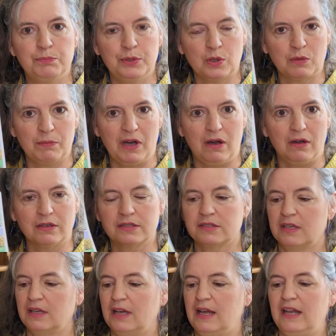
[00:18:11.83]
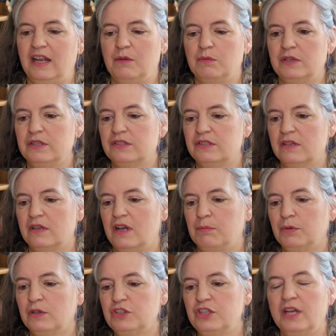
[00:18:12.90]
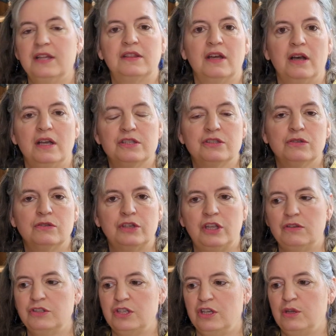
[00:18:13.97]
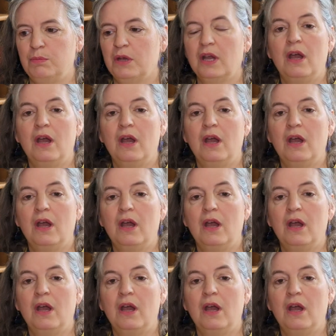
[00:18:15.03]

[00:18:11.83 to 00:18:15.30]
bookmarks, and it was a project that I saw on YouTube.